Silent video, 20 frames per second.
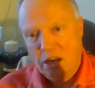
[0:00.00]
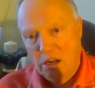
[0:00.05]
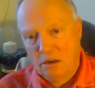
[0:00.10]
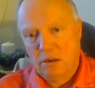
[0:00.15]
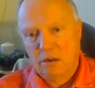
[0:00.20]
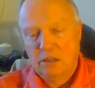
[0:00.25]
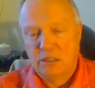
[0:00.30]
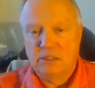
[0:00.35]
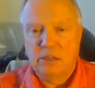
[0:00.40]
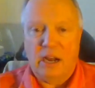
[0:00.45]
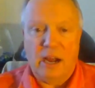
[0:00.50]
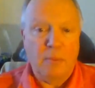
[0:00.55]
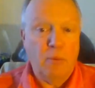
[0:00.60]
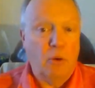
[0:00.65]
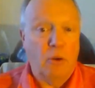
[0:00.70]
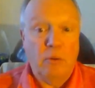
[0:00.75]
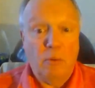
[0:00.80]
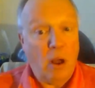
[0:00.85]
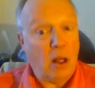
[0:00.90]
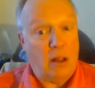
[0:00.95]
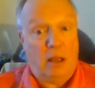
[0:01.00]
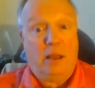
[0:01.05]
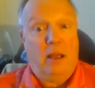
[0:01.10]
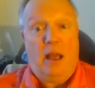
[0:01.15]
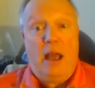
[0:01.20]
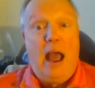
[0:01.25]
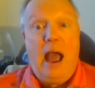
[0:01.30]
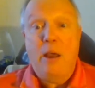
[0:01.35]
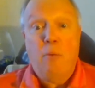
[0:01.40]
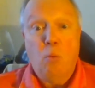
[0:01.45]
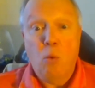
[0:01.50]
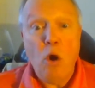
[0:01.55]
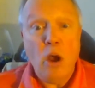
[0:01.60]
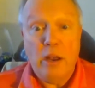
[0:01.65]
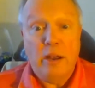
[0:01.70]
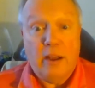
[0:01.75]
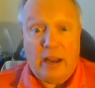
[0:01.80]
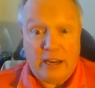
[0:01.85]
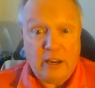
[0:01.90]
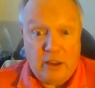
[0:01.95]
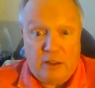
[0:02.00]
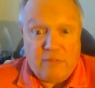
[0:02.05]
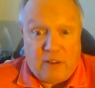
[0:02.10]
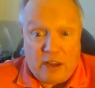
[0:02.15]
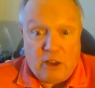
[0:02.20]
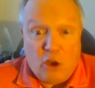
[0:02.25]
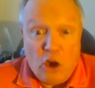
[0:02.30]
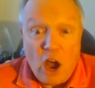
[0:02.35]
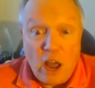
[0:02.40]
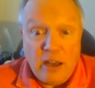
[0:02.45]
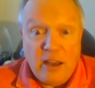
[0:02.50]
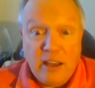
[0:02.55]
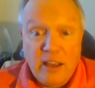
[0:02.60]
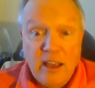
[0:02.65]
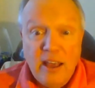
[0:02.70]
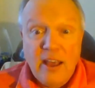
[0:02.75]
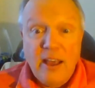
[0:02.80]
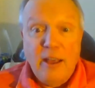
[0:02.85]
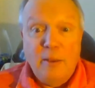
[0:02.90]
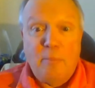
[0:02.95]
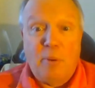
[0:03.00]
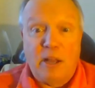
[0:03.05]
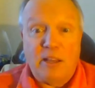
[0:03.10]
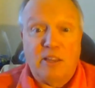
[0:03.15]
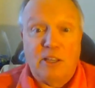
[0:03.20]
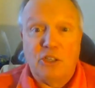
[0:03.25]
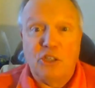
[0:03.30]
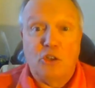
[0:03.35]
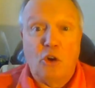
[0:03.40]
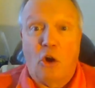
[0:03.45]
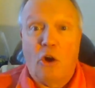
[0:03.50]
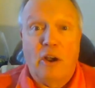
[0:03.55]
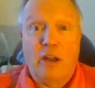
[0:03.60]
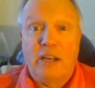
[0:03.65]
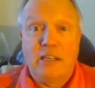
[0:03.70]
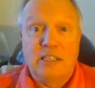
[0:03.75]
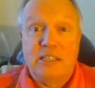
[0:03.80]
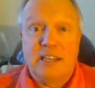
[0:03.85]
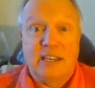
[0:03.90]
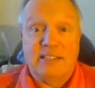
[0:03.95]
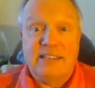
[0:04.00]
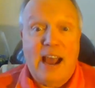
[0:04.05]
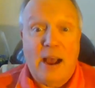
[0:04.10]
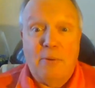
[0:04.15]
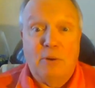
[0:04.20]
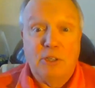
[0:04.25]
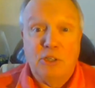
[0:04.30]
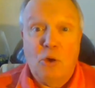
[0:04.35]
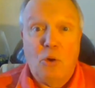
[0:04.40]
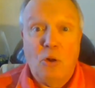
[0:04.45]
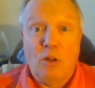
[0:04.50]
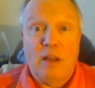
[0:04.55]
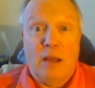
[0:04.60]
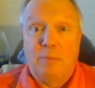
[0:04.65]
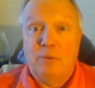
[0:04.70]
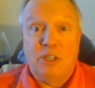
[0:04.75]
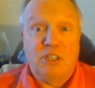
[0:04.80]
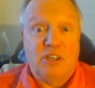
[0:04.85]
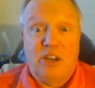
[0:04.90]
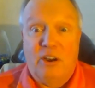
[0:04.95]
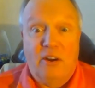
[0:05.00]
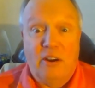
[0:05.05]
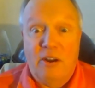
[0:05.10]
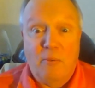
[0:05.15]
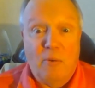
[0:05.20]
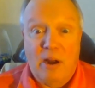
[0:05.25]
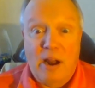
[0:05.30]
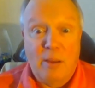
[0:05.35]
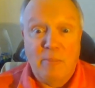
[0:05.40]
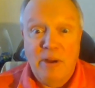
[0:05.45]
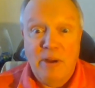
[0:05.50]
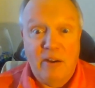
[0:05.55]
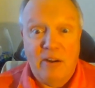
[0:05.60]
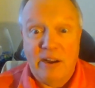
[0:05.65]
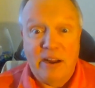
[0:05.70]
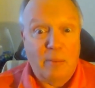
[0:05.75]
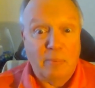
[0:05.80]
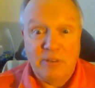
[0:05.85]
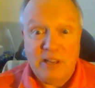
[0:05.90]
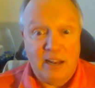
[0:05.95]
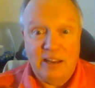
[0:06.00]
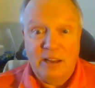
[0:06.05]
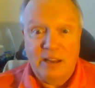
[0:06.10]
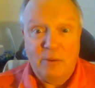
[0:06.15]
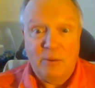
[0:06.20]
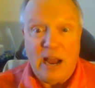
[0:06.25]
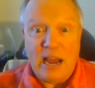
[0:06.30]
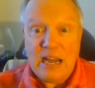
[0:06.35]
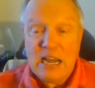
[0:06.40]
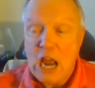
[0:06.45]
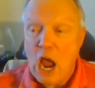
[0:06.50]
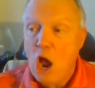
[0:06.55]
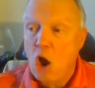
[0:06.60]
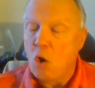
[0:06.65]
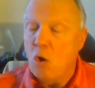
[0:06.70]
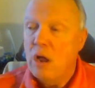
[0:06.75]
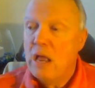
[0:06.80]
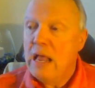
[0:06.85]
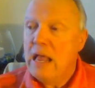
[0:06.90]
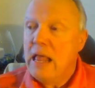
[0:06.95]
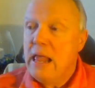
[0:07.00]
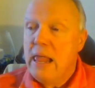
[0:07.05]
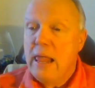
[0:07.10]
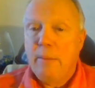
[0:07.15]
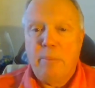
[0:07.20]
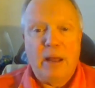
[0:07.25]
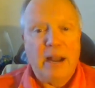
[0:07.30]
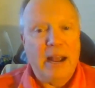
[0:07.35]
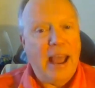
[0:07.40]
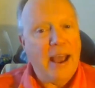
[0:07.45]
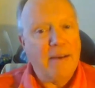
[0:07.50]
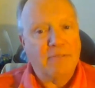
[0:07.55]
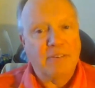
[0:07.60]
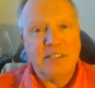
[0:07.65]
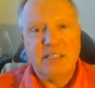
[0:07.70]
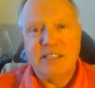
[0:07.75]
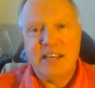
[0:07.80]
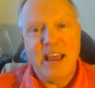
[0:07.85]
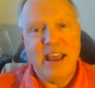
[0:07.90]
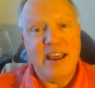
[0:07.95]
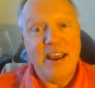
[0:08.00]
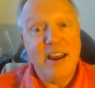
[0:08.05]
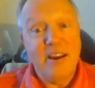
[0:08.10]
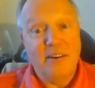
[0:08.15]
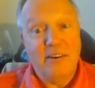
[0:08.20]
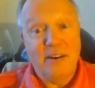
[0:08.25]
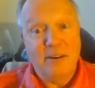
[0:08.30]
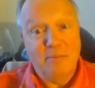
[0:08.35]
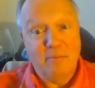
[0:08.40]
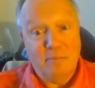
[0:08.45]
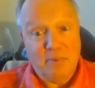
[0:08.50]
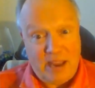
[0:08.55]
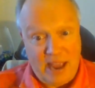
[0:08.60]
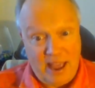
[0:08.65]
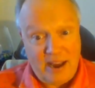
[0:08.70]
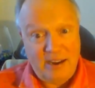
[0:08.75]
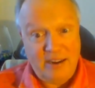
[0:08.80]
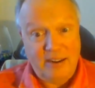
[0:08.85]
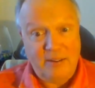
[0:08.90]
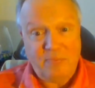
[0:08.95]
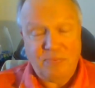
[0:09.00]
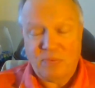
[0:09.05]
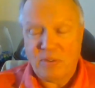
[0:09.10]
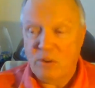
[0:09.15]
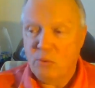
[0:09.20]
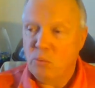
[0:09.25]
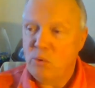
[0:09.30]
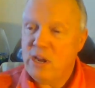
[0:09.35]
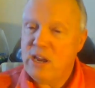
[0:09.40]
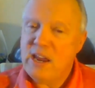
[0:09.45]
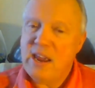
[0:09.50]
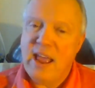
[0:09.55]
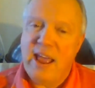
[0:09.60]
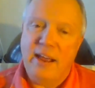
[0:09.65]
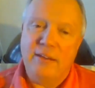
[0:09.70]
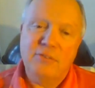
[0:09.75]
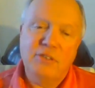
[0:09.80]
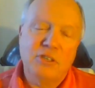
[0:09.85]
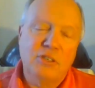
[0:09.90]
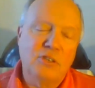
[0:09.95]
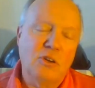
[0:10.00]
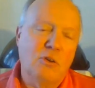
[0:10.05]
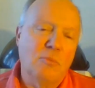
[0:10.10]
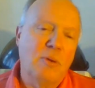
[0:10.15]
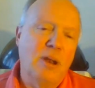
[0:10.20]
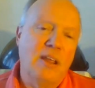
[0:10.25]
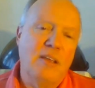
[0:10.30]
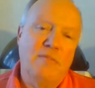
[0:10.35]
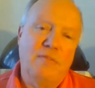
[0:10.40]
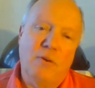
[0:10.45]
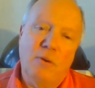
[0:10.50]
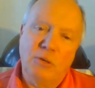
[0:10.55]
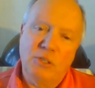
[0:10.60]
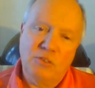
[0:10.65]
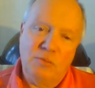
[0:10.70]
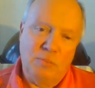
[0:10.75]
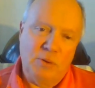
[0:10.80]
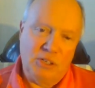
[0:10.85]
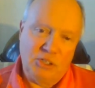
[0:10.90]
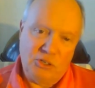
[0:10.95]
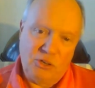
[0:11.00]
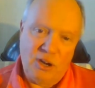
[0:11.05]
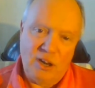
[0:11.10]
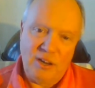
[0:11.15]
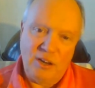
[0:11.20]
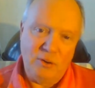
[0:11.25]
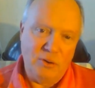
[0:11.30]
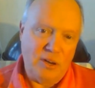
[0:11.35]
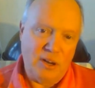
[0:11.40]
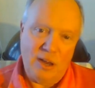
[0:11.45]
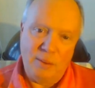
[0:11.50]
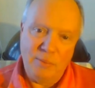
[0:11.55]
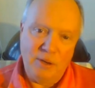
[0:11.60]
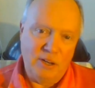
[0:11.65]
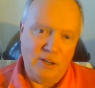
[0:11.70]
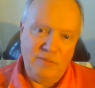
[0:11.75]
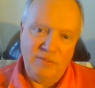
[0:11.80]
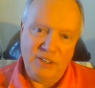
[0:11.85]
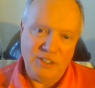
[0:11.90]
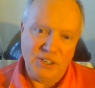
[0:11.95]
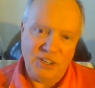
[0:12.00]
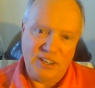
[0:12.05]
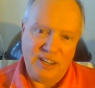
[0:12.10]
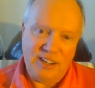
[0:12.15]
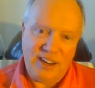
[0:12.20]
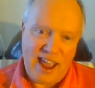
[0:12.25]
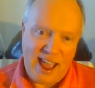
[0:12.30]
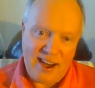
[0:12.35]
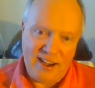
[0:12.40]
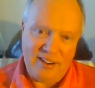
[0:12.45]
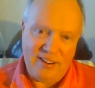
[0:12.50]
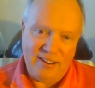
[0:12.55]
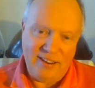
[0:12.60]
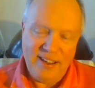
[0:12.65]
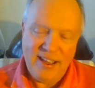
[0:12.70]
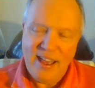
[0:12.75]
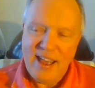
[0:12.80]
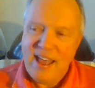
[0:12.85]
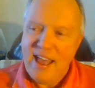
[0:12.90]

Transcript: And I'm going, "Well, I would I, if I could, but the story is six hours old. I'm just hearing what I'm hearing. I'm telling you what I know." But I have to say, here in Canada, we have so many folks from Australia who come here and visit Canada.